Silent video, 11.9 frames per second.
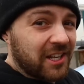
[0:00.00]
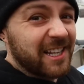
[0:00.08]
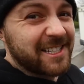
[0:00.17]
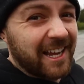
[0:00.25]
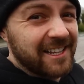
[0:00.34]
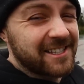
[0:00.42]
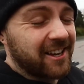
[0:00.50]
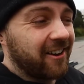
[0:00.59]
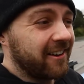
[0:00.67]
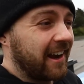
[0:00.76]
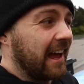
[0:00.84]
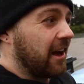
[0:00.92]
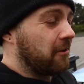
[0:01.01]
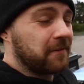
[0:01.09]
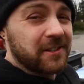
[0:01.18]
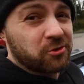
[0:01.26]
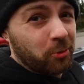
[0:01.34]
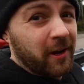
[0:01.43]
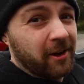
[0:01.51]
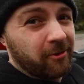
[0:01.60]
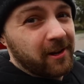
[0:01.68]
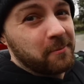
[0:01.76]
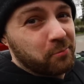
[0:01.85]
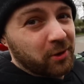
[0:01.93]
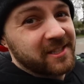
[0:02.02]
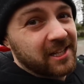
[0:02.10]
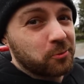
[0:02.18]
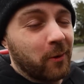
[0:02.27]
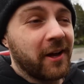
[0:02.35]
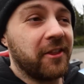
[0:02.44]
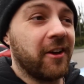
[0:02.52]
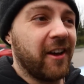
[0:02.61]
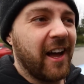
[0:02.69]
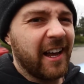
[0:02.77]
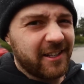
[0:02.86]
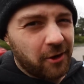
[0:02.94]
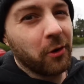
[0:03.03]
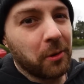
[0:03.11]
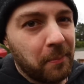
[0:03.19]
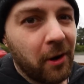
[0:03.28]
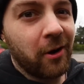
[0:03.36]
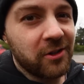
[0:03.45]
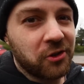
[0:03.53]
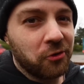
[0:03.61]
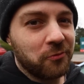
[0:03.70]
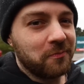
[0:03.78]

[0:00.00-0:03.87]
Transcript: let's get inside out of this dreary British weather and go on the parts hunt.